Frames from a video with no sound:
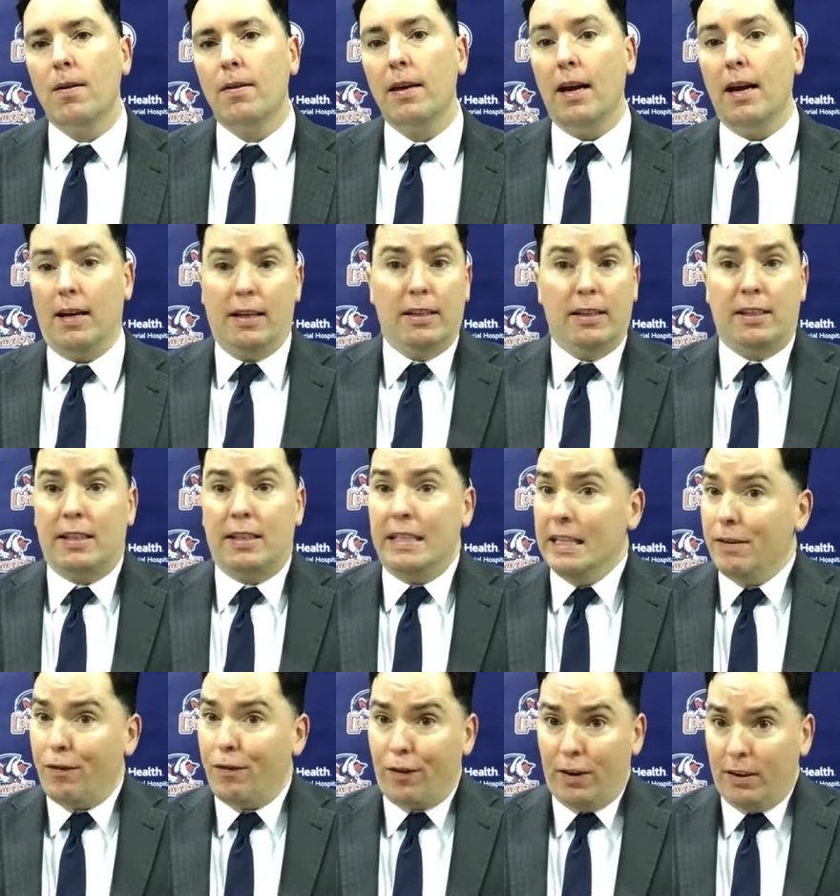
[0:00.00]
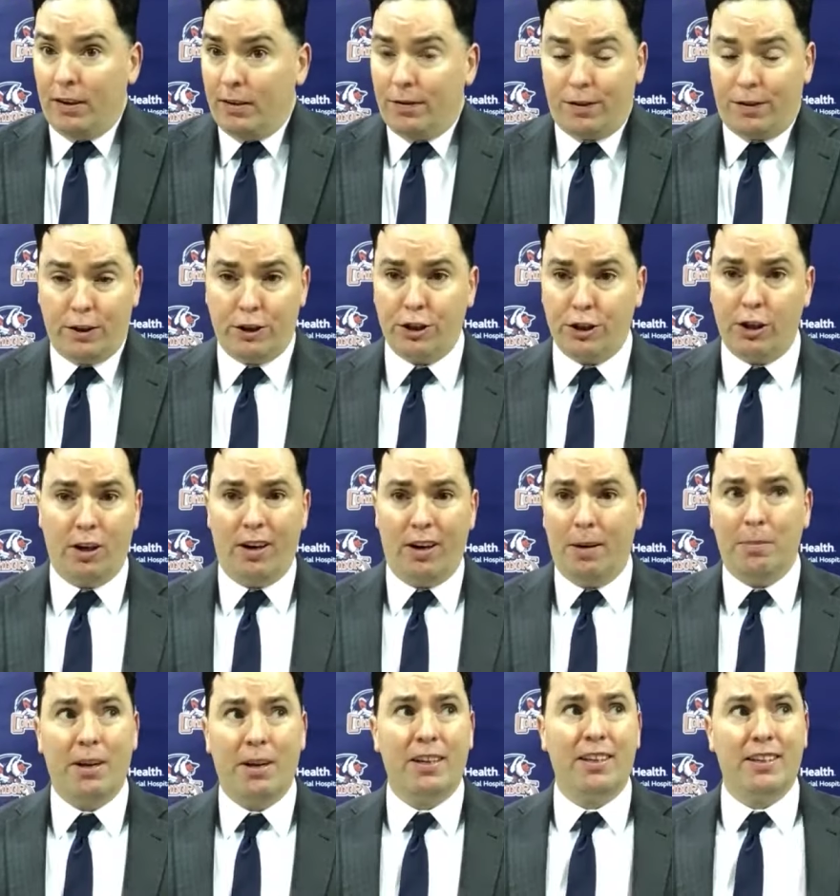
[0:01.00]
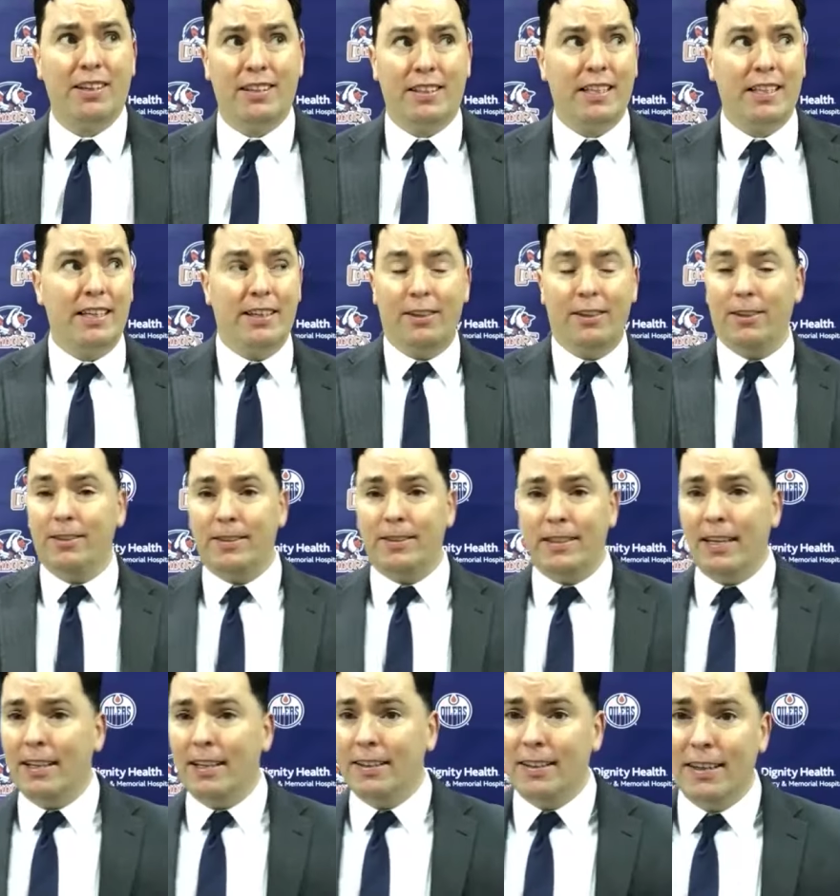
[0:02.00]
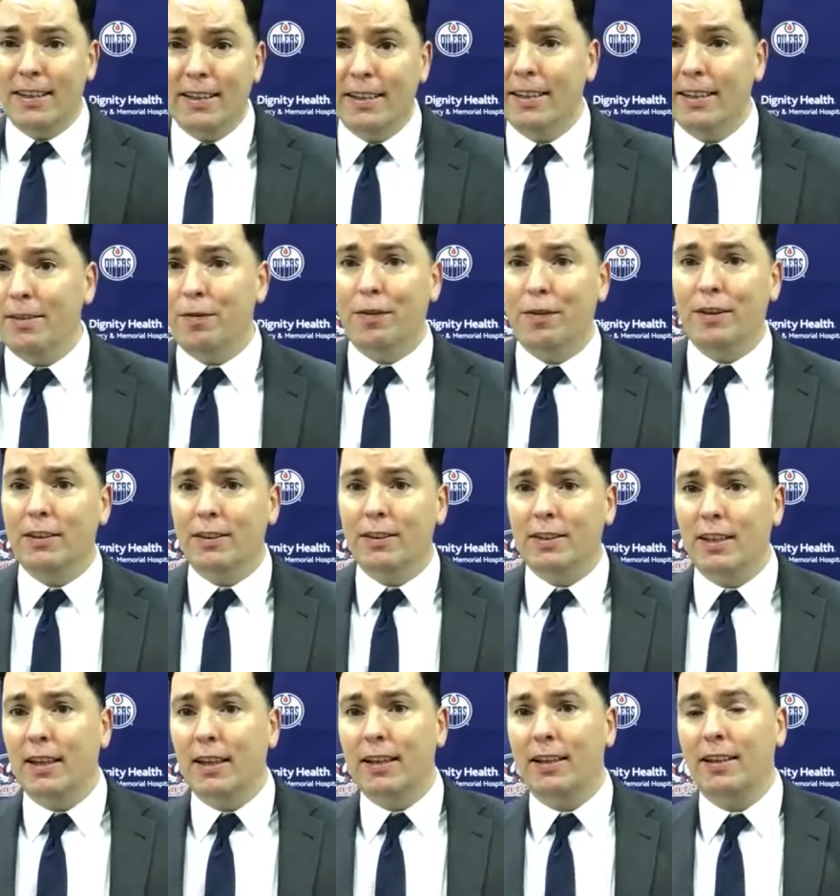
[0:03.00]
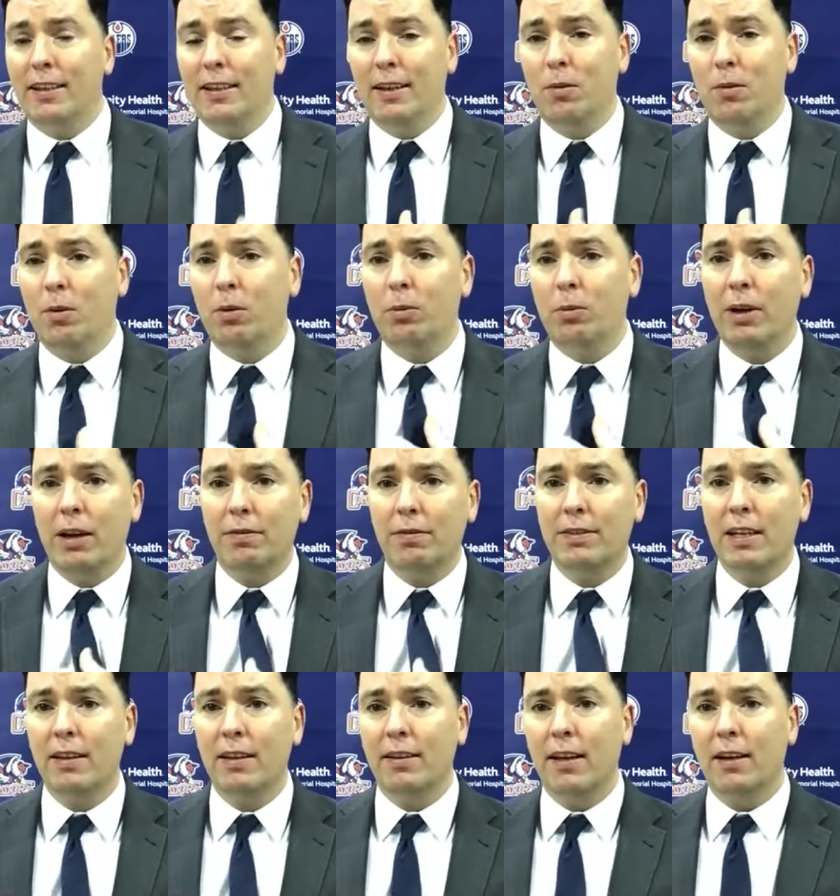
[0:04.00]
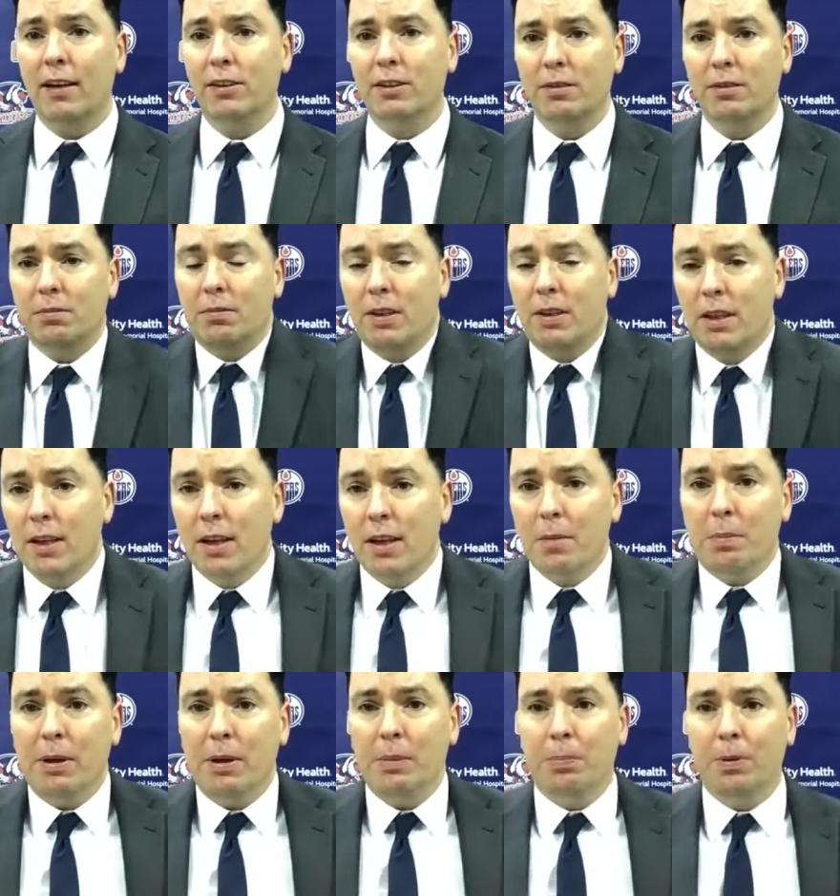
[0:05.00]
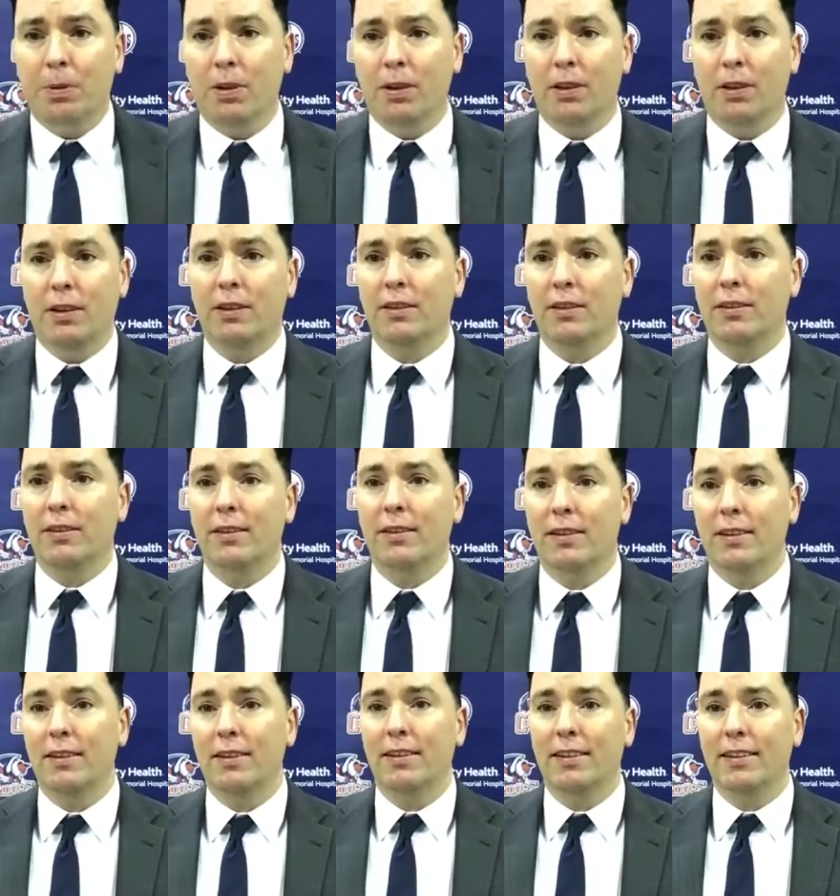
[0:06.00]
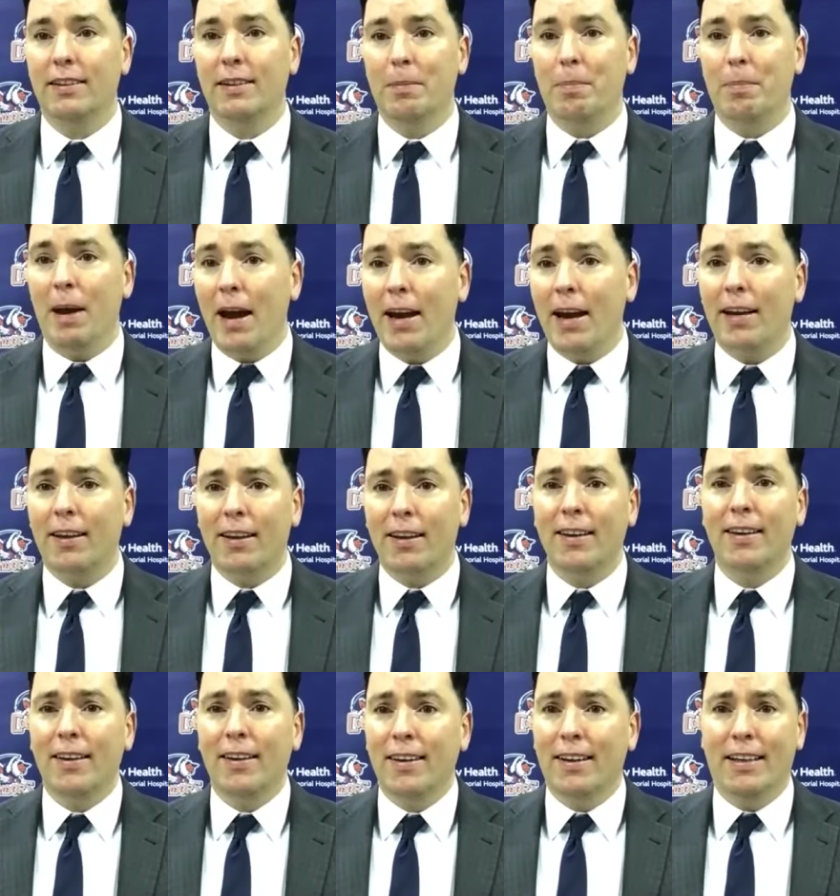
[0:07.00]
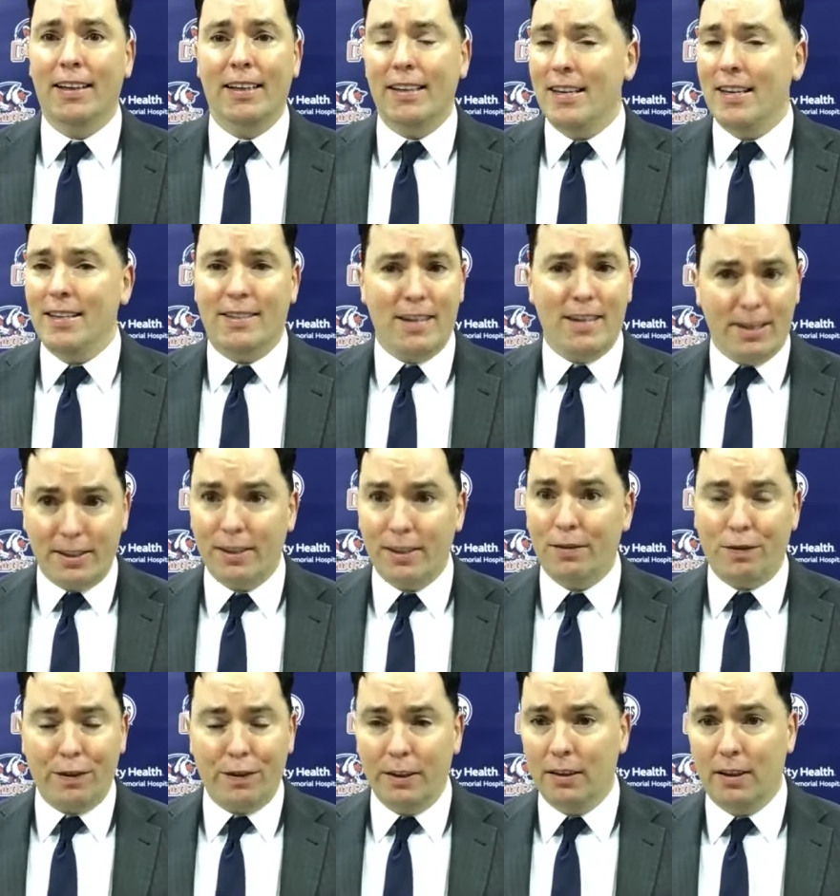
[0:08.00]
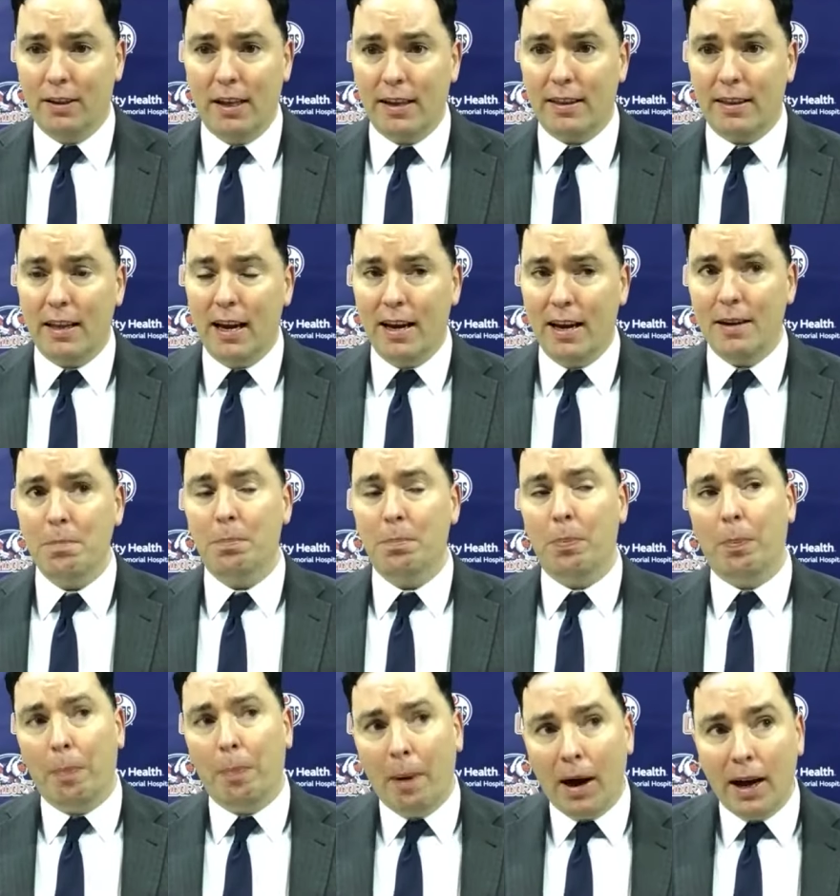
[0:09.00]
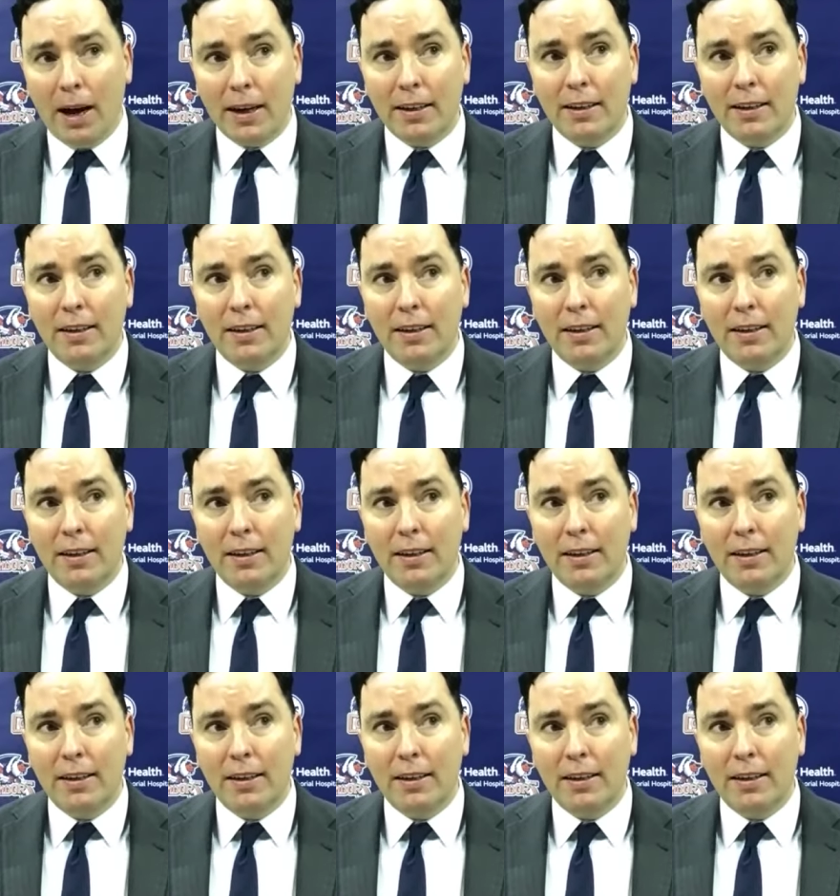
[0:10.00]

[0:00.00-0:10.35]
yeah it's different for sure i'm not going to sit here and say it, it feels like uh, when we have 10,000 people in, uh, in the bank it, it, doesn't feel like that but